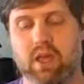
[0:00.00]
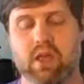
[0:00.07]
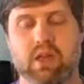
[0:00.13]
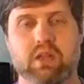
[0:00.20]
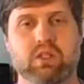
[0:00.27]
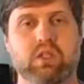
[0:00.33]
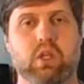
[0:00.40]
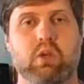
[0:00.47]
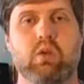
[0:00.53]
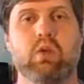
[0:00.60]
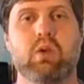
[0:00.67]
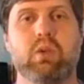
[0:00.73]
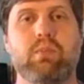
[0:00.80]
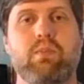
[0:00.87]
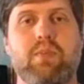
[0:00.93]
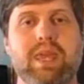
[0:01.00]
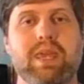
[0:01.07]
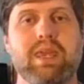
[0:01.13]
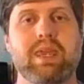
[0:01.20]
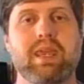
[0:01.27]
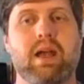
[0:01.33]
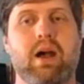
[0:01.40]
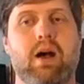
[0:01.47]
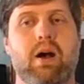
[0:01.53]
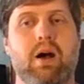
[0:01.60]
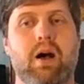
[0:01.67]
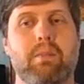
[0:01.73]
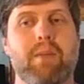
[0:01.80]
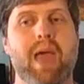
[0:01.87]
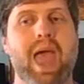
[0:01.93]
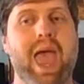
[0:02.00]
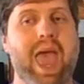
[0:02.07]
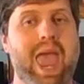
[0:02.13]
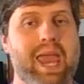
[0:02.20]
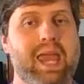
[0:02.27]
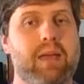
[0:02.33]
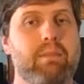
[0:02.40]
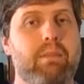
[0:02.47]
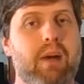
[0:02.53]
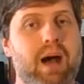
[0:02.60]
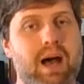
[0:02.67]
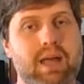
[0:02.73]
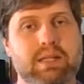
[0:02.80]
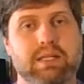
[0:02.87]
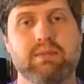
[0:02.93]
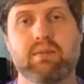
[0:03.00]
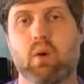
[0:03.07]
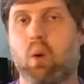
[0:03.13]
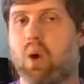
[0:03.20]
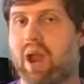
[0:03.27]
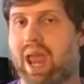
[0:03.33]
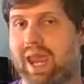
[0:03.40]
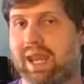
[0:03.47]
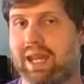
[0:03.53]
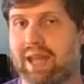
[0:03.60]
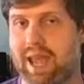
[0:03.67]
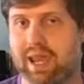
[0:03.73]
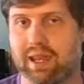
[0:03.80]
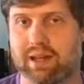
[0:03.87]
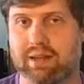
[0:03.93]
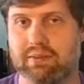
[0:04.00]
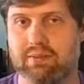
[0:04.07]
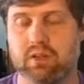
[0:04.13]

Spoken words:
So you could be A positive or A negative.